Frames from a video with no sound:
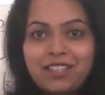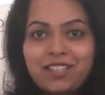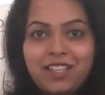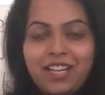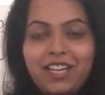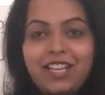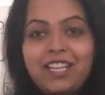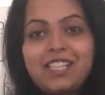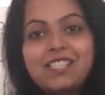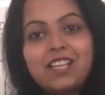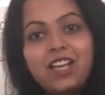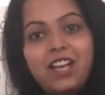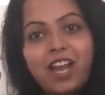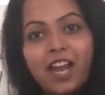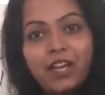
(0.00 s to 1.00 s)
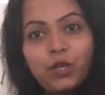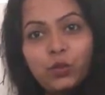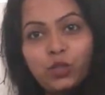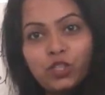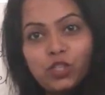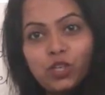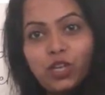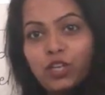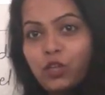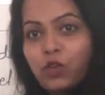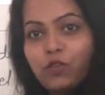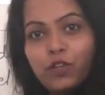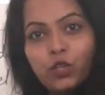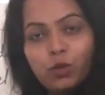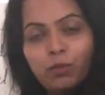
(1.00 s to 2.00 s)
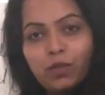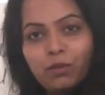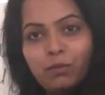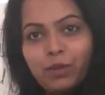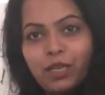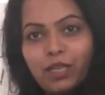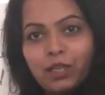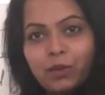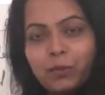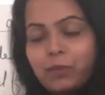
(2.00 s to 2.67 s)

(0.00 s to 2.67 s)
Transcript: it is aligned to the journey of a human being.